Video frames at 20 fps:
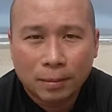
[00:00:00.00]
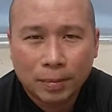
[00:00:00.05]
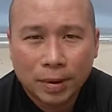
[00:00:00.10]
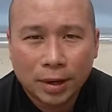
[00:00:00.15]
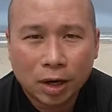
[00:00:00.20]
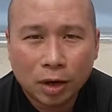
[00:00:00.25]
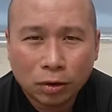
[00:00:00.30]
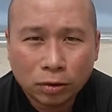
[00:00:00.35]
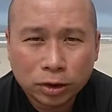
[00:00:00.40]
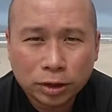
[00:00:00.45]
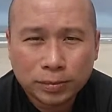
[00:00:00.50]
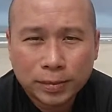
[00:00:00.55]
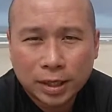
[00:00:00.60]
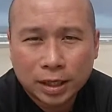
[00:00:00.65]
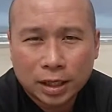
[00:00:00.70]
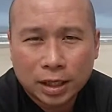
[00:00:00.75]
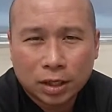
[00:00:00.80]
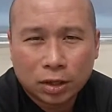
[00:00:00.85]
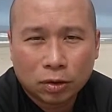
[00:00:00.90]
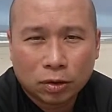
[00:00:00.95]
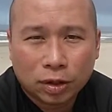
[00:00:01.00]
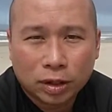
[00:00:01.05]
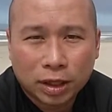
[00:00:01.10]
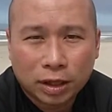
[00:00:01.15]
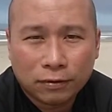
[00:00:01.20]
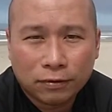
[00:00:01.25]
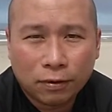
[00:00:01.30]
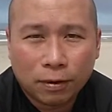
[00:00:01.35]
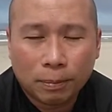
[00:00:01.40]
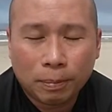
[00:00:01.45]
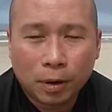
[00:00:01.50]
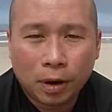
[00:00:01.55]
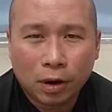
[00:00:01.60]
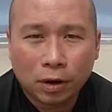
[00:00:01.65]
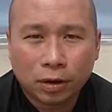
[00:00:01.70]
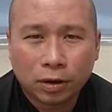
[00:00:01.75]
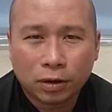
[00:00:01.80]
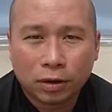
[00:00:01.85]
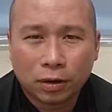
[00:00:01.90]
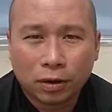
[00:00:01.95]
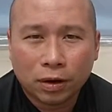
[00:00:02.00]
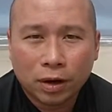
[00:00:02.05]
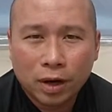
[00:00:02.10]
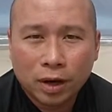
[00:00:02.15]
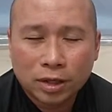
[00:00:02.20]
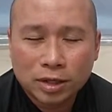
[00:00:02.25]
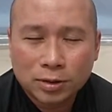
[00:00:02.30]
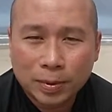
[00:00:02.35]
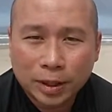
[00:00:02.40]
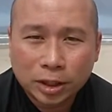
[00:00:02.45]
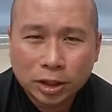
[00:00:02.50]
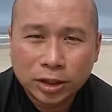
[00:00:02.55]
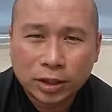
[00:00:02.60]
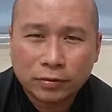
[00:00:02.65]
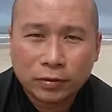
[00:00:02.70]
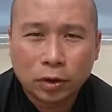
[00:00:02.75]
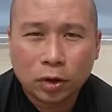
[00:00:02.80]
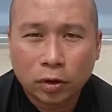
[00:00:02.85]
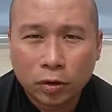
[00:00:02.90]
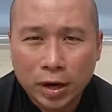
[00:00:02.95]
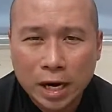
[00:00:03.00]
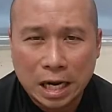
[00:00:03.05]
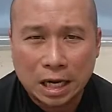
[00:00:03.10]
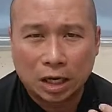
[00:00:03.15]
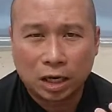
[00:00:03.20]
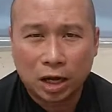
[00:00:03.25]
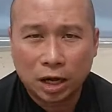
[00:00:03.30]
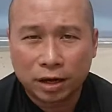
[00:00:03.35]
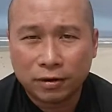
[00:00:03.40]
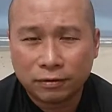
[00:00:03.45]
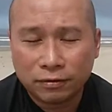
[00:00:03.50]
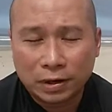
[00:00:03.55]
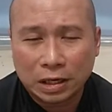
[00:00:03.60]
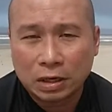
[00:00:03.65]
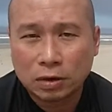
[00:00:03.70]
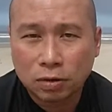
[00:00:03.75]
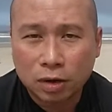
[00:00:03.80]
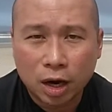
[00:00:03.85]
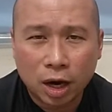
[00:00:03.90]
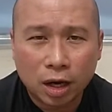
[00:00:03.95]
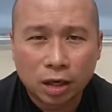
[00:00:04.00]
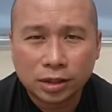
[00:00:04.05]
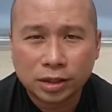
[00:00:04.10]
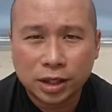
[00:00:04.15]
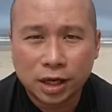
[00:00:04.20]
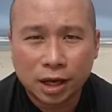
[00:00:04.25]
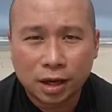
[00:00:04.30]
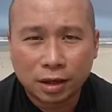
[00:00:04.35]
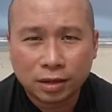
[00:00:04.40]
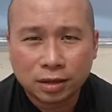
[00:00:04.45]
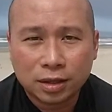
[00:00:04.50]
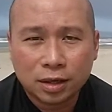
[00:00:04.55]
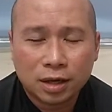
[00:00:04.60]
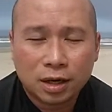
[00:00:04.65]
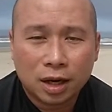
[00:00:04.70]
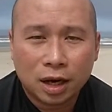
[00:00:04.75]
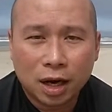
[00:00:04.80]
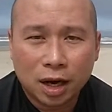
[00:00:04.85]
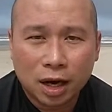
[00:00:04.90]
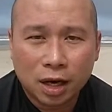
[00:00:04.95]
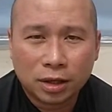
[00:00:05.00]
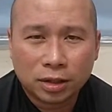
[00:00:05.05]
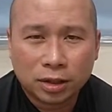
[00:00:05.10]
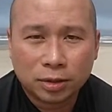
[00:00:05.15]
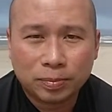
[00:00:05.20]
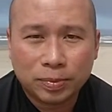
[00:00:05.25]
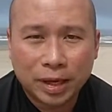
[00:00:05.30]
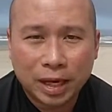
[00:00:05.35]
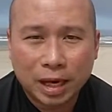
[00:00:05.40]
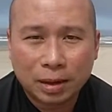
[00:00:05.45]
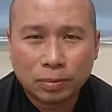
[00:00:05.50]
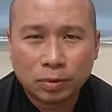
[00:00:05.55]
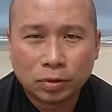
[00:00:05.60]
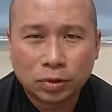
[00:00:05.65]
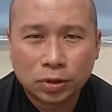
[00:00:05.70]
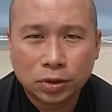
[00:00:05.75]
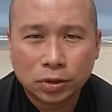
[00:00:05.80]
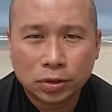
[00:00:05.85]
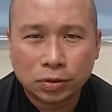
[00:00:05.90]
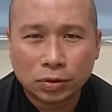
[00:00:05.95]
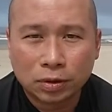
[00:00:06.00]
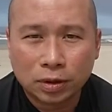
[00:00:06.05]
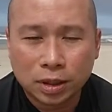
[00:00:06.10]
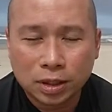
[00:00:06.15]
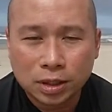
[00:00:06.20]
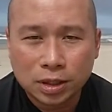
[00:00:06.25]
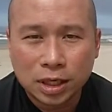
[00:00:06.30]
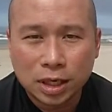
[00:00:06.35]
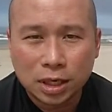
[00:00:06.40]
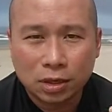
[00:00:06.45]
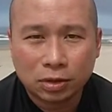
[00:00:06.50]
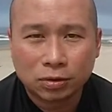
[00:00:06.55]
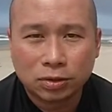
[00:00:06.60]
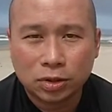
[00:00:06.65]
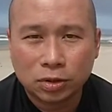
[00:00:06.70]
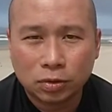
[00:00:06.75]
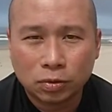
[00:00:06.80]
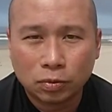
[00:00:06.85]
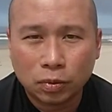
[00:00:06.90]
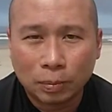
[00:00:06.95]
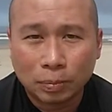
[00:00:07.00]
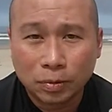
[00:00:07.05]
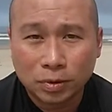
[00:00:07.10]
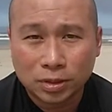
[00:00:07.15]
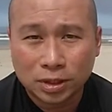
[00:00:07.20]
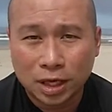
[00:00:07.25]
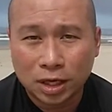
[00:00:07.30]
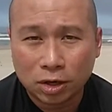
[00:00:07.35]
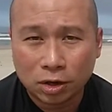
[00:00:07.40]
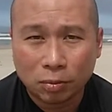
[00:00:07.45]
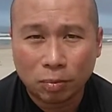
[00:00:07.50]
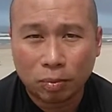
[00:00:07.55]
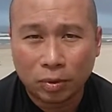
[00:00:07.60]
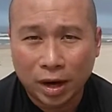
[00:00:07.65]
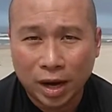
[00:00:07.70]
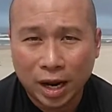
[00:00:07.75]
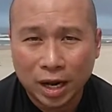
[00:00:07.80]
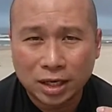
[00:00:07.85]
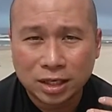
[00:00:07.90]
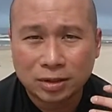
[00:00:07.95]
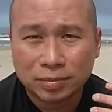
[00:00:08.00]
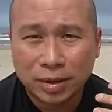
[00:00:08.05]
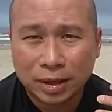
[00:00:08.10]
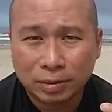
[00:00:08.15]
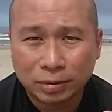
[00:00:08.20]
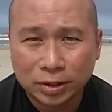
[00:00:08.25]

But ultimately, you're looking for a partner, especially if you're creating a lot of video content, to be able to continue to represent your brand, to be